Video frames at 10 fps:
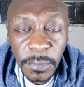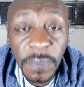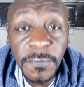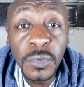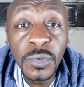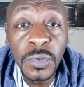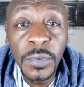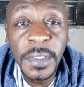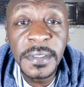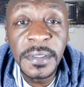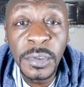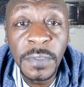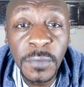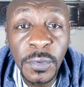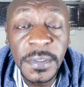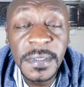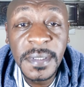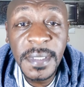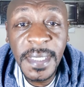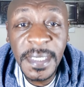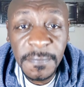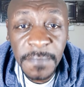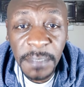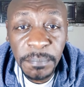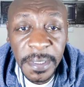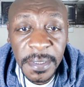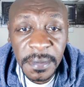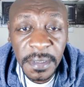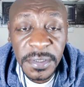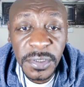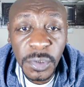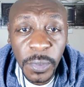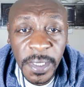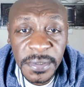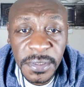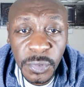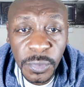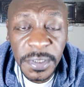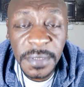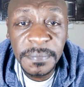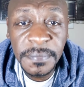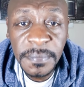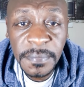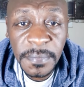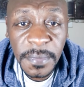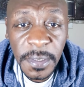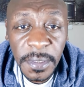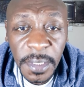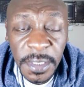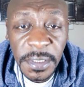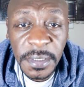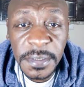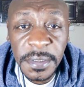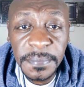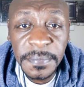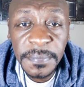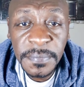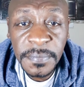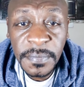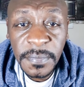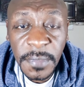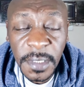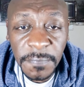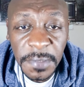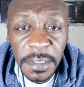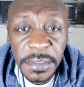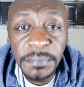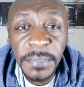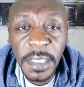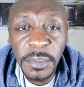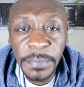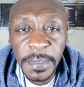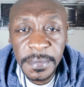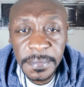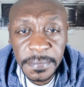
You have got to know that you have got a divine backing. There is your ancestral team, angelic team, heavenly team behind your back.